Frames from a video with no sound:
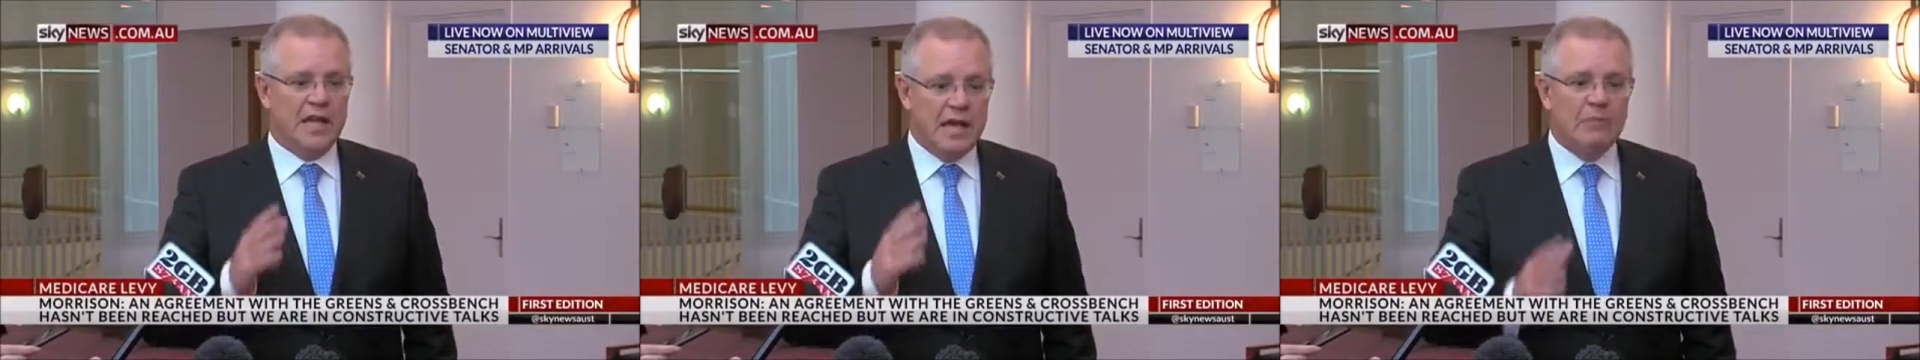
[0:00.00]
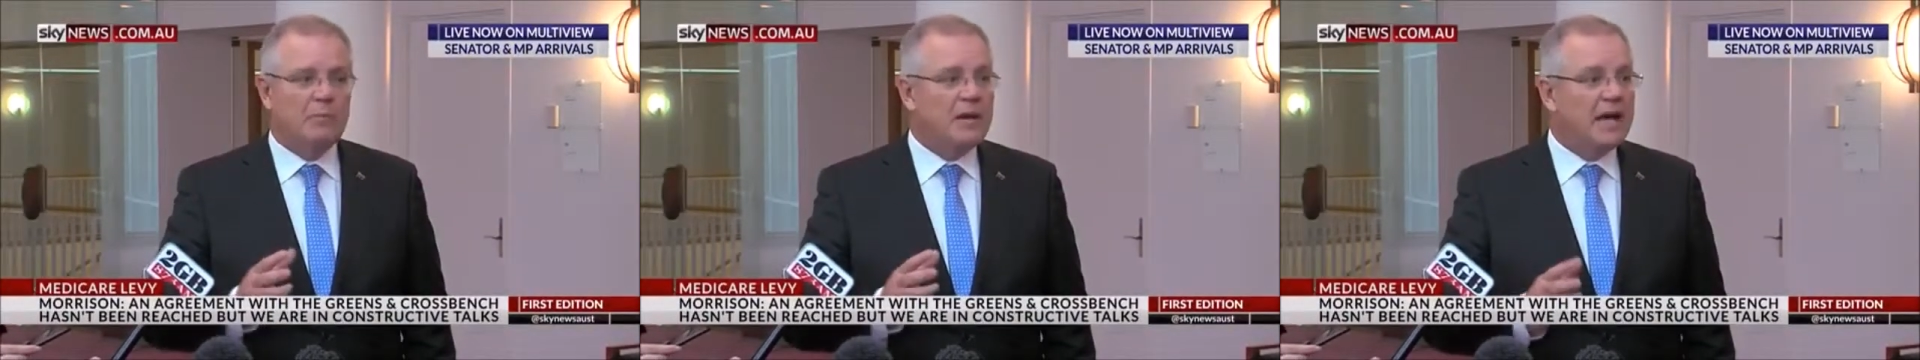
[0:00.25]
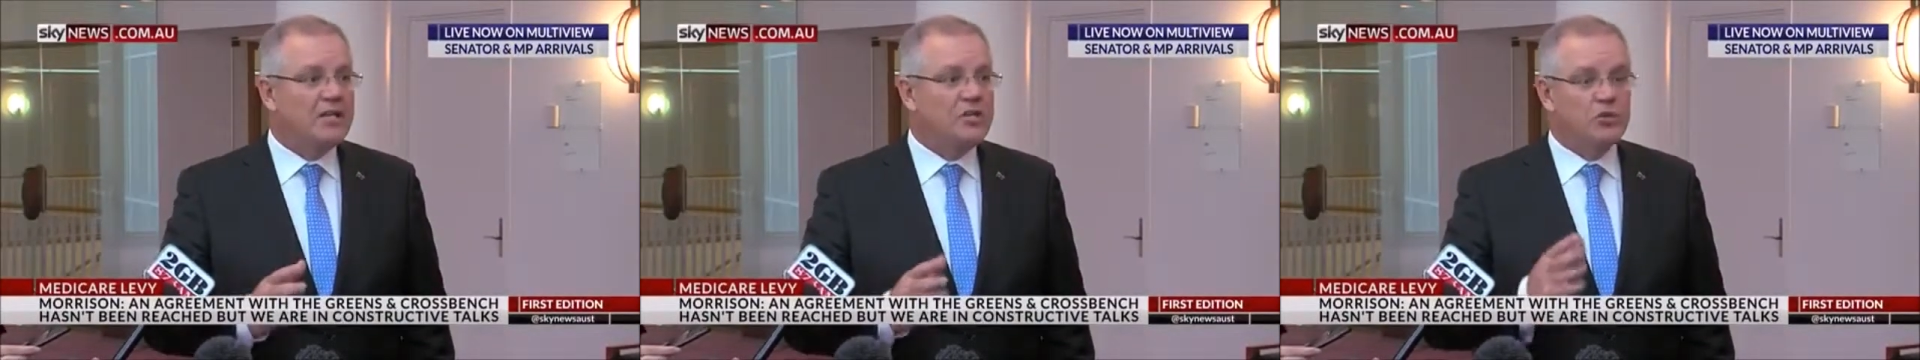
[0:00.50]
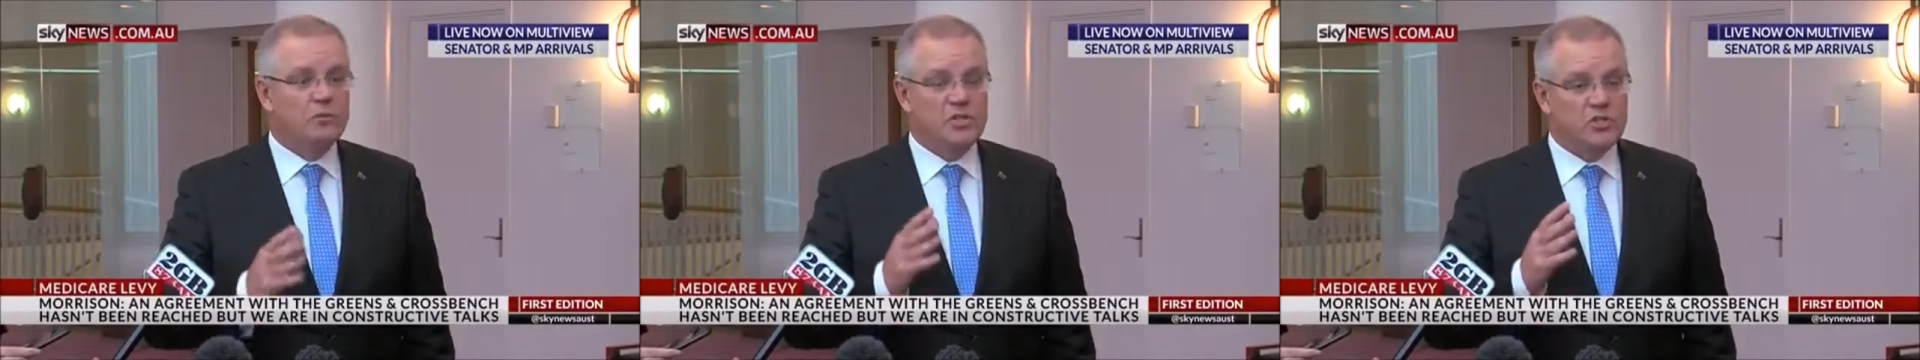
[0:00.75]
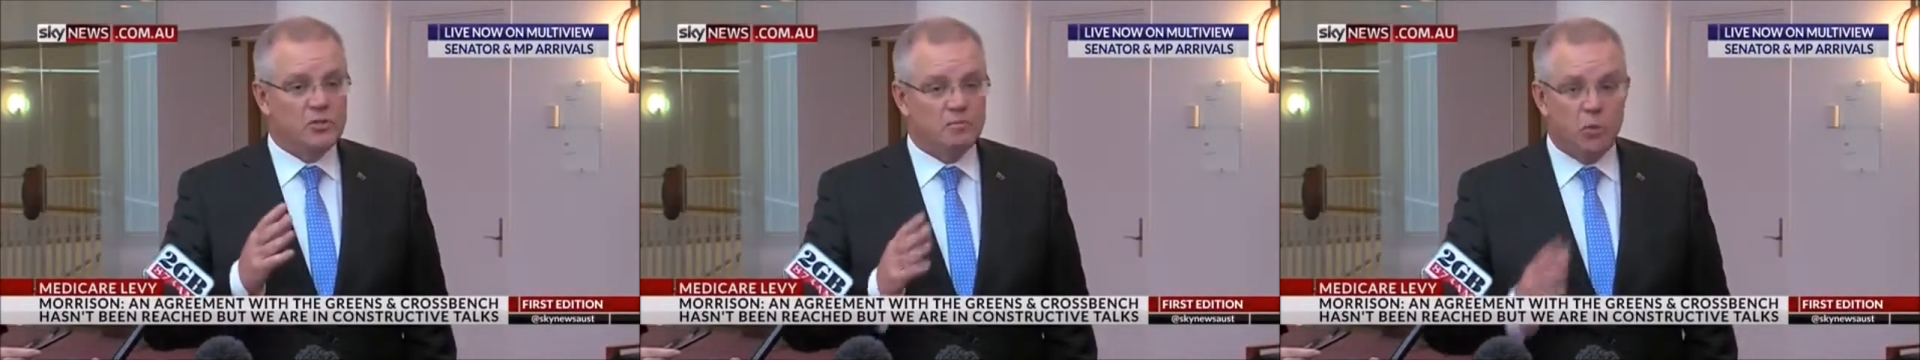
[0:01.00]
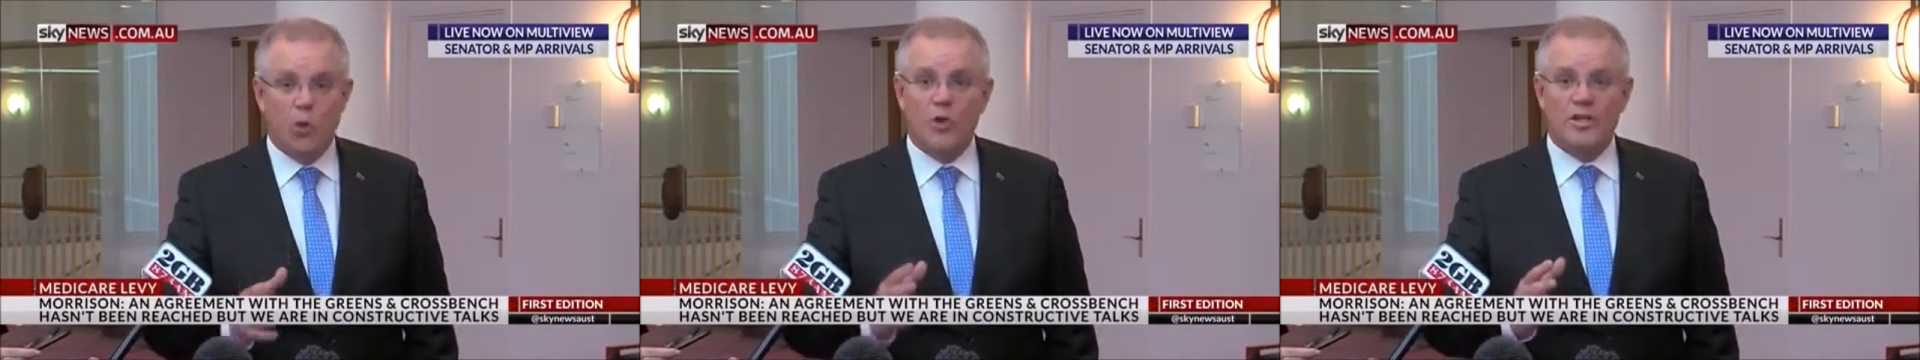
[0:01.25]
The Labor Party should be
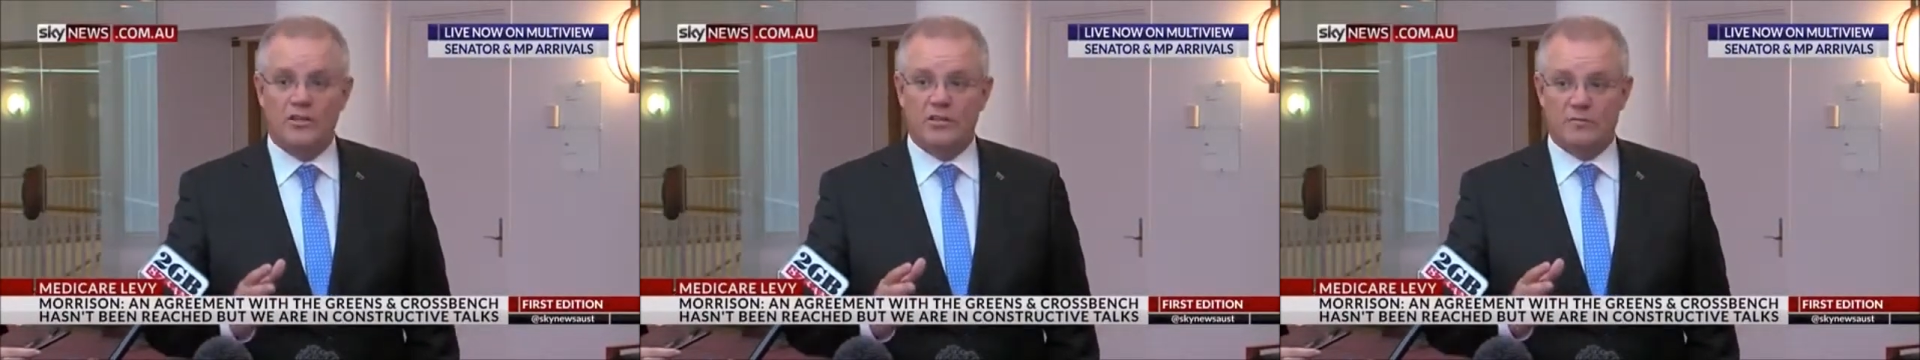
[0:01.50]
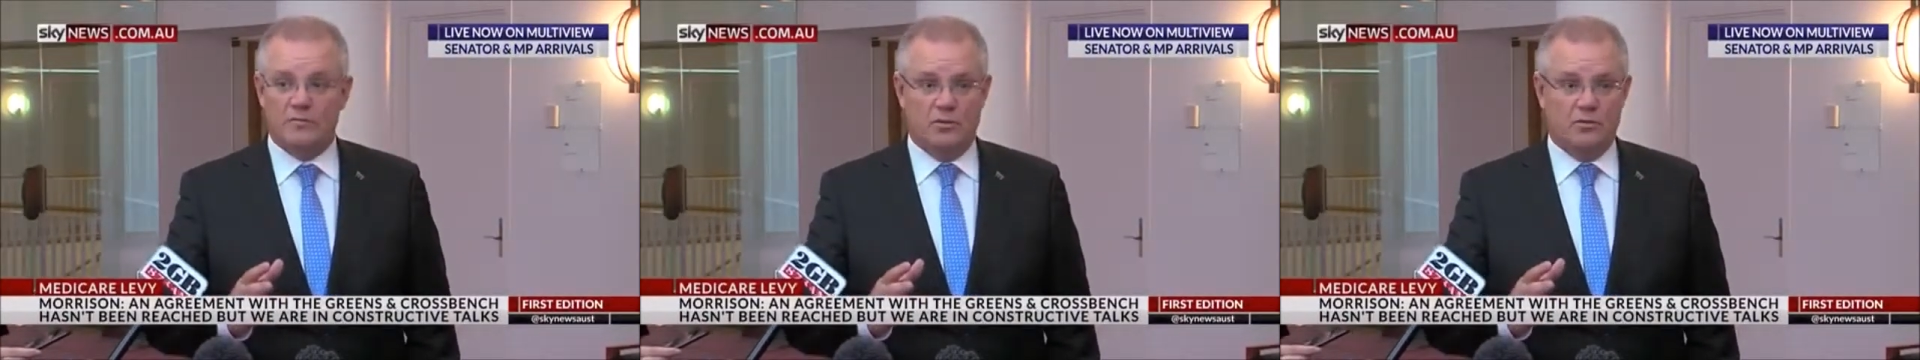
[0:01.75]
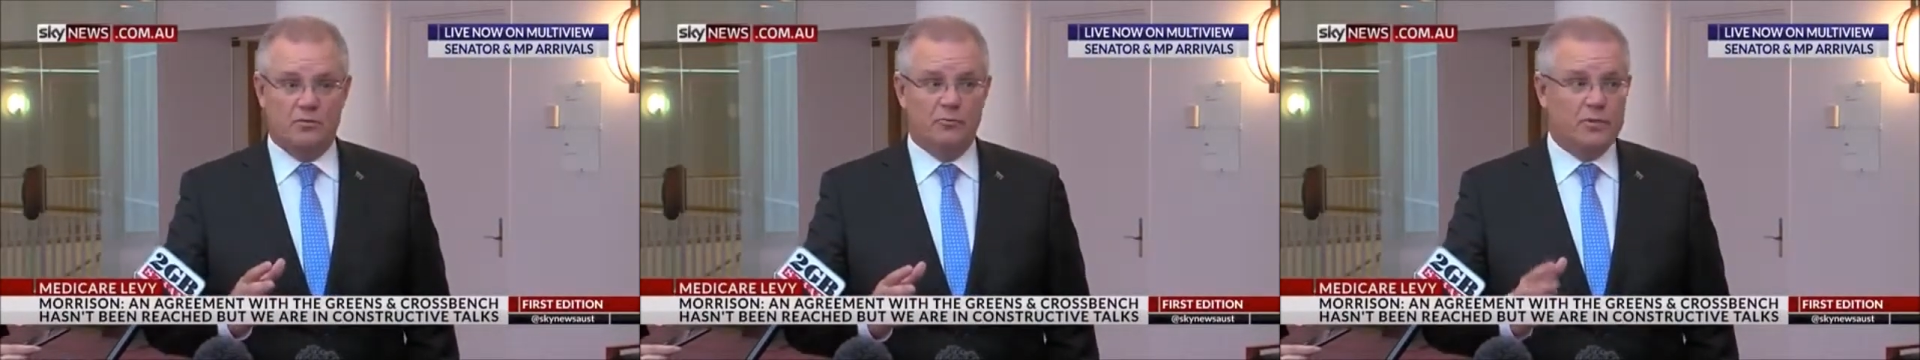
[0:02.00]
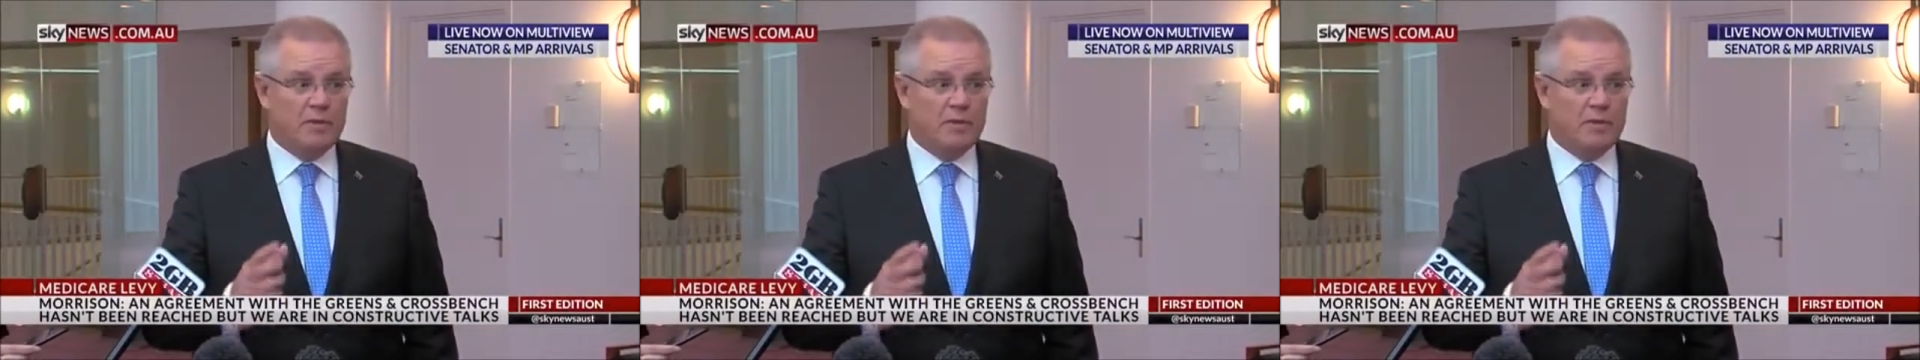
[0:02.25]
supporting this bill.